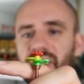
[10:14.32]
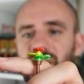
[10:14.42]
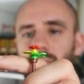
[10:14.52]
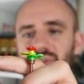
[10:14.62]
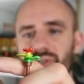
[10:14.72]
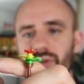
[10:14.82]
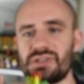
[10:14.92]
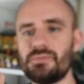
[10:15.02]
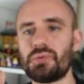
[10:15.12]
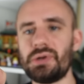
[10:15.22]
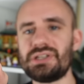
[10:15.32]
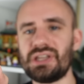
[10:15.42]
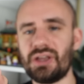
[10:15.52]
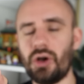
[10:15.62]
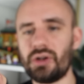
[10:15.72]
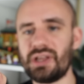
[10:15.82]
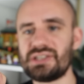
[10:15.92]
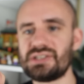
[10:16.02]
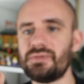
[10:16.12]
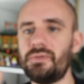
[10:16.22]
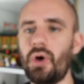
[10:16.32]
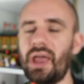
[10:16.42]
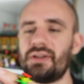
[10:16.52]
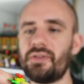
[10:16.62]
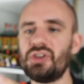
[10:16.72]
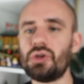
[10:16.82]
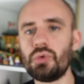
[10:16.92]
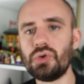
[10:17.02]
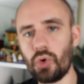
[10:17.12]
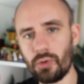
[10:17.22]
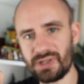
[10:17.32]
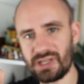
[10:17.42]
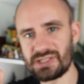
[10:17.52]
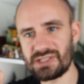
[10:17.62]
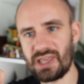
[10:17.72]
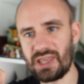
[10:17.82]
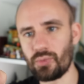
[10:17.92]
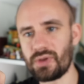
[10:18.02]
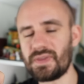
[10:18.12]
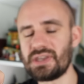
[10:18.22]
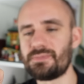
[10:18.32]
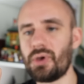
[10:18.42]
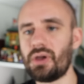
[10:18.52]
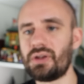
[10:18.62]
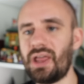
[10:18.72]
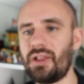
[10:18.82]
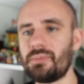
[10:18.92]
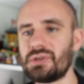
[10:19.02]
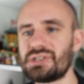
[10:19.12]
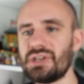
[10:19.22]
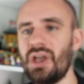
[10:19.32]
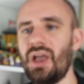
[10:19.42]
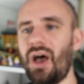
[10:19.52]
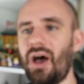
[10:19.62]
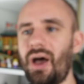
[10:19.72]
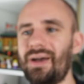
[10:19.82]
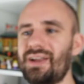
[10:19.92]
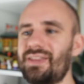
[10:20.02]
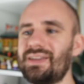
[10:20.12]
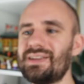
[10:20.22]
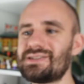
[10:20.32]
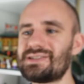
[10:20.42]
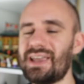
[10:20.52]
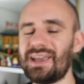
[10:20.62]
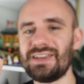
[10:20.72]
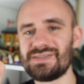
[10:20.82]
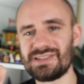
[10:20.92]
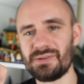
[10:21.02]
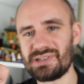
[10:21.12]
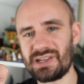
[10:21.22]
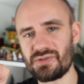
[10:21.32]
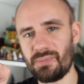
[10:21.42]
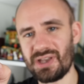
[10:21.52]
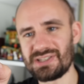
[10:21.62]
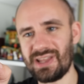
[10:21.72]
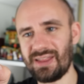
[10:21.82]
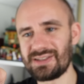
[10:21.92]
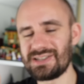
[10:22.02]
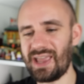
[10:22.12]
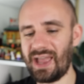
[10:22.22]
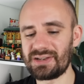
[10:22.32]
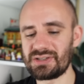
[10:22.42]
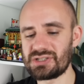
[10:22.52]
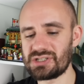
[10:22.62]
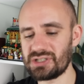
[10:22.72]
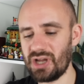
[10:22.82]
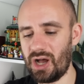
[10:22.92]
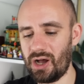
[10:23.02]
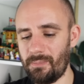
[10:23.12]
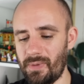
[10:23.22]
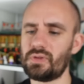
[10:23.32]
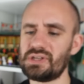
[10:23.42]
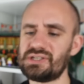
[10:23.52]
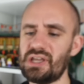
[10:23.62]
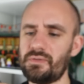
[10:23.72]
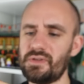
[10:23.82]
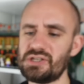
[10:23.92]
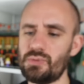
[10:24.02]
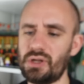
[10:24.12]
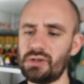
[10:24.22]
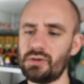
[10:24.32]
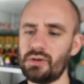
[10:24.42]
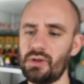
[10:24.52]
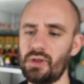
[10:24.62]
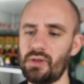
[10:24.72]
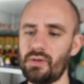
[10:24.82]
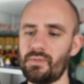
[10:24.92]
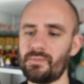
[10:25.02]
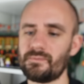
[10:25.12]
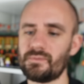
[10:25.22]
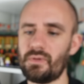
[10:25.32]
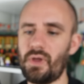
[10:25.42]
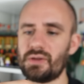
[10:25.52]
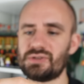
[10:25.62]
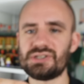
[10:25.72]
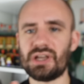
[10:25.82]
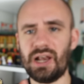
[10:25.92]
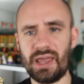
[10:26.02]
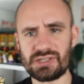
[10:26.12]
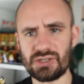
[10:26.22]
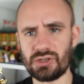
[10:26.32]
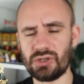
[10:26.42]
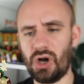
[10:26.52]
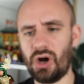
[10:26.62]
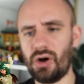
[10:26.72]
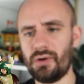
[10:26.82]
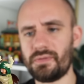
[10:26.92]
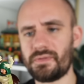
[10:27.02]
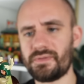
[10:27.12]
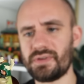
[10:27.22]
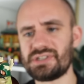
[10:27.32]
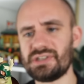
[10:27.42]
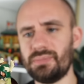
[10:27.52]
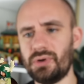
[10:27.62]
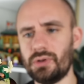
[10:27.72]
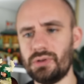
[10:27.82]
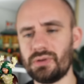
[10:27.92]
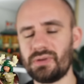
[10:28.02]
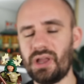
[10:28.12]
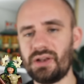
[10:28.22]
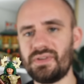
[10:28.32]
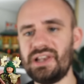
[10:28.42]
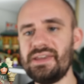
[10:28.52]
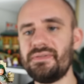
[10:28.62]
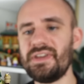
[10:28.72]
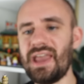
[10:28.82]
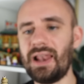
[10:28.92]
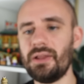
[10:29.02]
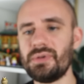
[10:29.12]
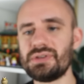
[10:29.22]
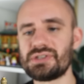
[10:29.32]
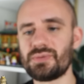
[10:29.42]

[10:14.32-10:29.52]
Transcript: here, which has got some printing on its forehead that you don't normally see with these bird elements, and I think it gives it so much extra personality and charm. The stick for this one, just a collection of simple kind of leafy elements,